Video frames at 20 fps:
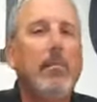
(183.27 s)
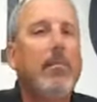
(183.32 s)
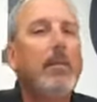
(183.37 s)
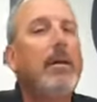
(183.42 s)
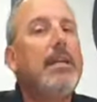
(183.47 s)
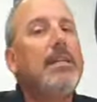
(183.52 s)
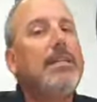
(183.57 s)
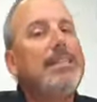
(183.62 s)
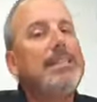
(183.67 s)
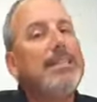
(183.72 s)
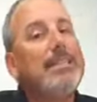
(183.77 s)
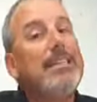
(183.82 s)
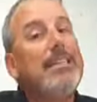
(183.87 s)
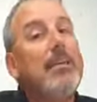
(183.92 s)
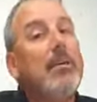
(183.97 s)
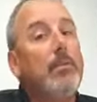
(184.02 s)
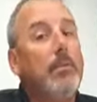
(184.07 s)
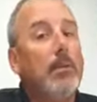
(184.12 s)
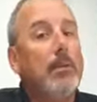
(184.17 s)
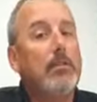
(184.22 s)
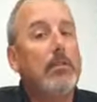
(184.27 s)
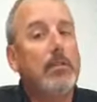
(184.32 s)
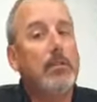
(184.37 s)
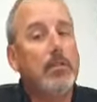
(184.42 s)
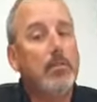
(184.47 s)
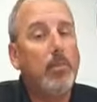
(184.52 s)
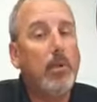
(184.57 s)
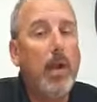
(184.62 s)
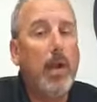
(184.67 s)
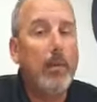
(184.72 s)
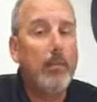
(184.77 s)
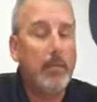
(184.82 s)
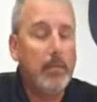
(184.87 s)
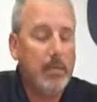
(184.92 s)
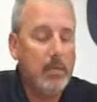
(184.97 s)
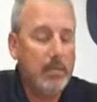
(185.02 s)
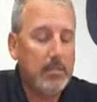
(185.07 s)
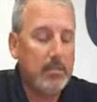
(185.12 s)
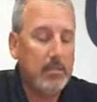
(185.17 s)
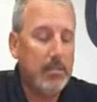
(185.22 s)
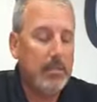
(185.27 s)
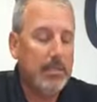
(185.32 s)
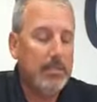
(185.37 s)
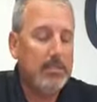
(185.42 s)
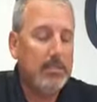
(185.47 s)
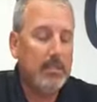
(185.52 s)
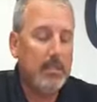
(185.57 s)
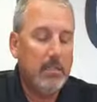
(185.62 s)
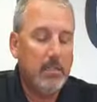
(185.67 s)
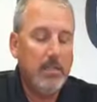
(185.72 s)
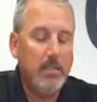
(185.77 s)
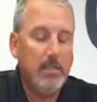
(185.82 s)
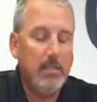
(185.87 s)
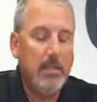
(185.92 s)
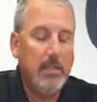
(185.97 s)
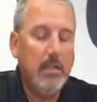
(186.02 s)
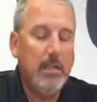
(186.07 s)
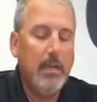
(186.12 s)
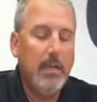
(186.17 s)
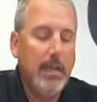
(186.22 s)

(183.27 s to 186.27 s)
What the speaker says: but it's still personal property, so it is included,